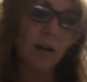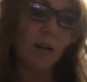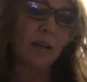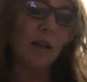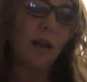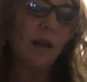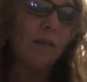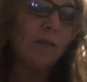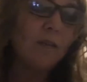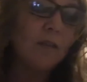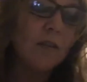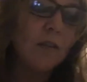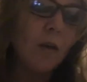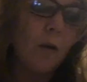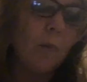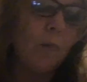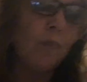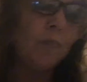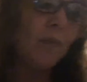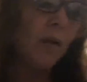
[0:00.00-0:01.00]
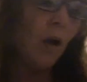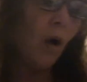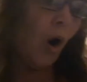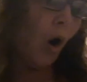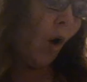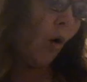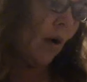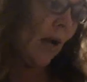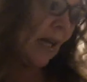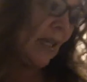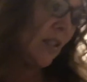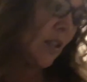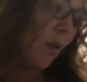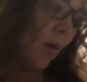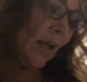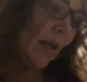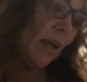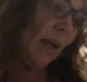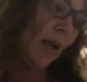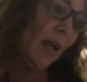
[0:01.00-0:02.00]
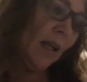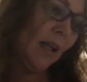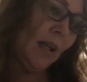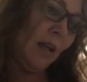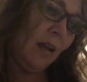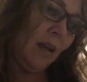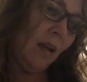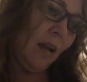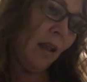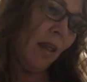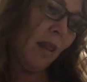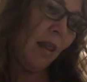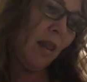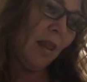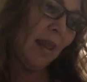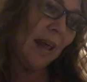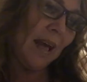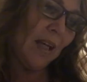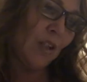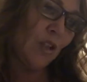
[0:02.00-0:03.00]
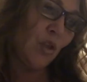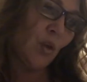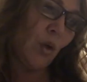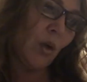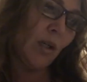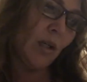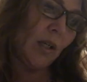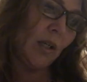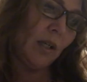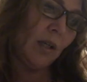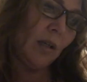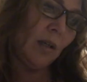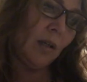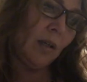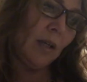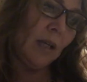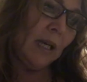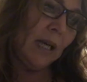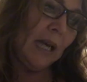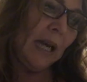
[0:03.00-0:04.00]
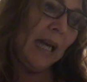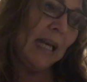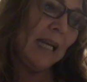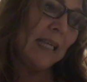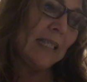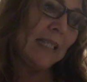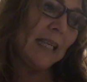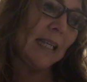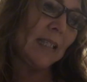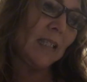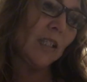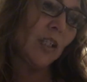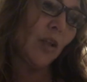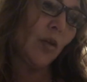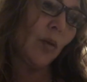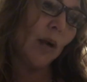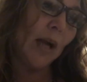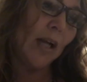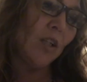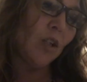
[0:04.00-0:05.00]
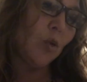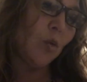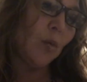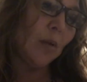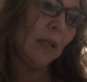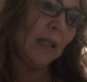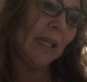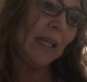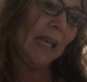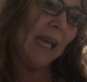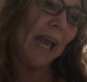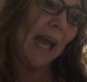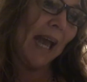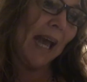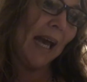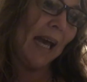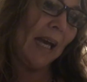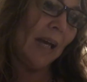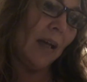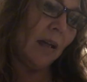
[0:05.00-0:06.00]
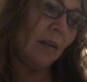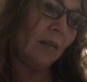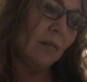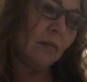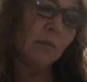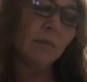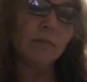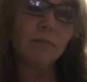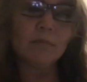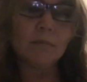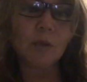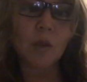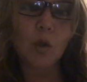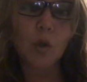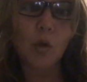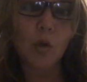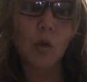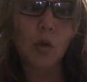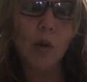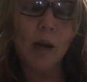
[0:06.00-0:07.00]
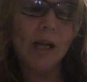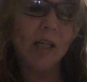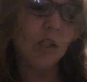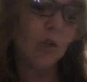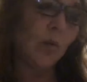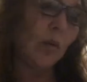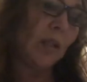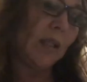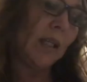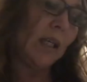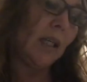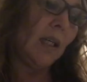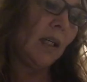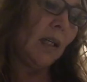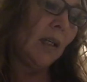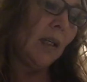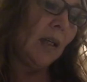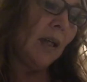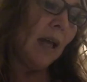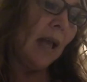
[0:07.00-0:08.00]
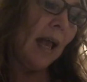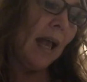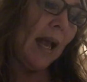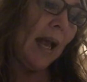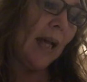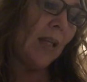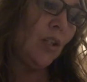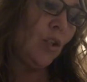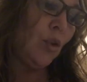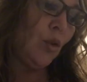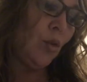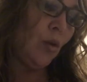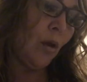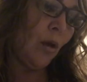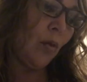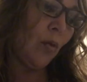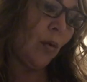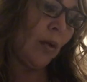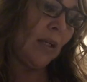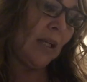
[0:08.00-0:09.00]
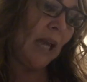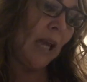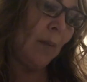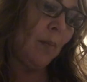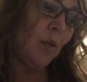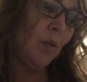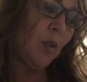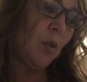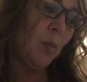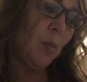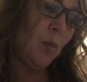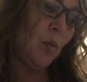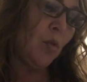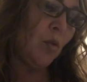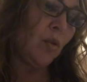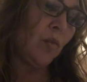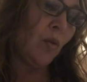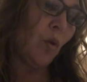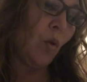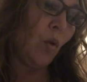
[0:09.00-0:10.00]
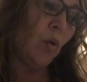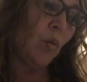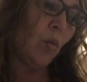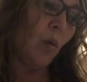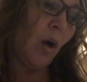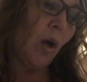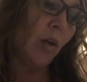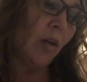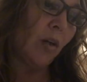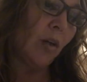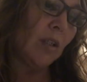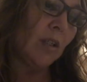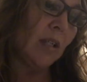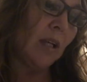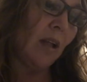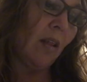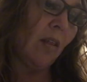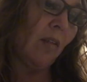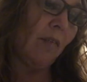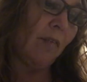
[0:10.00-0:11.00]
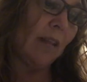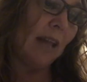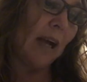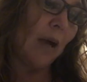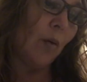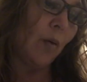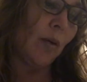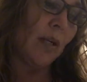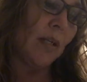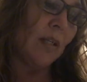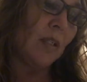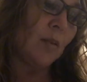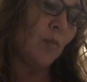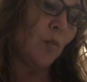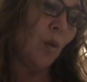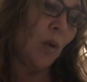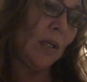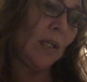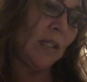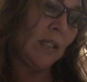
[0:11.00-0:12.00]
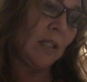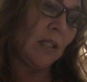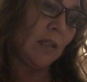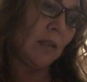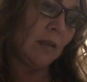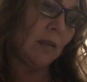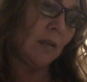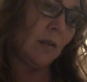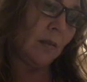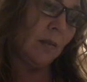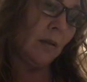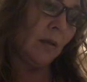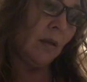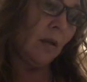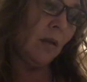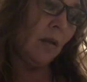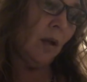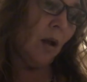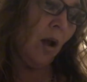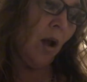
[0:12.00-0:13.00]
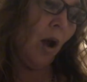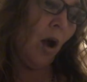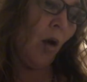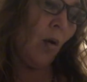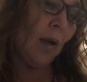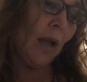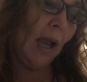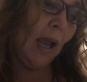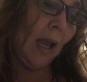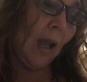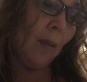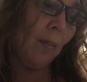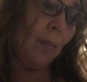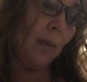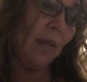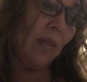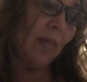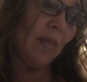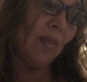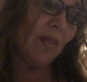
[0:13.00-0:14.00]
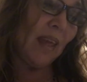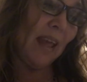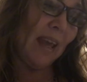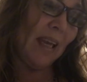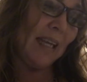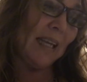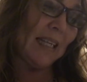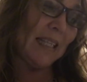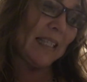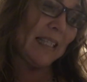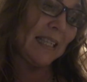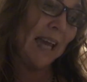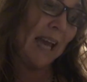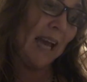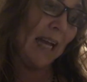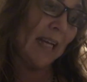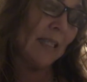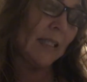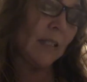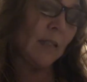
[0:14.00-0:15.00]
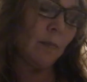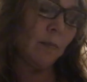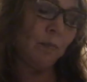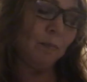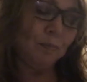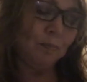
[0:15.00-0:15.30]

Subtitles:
I left. So, okay, so I cut in that shortening, and it says to gradually add 2 to 3 tablespoons of cold water until the flour is moistened. Okay, but then it says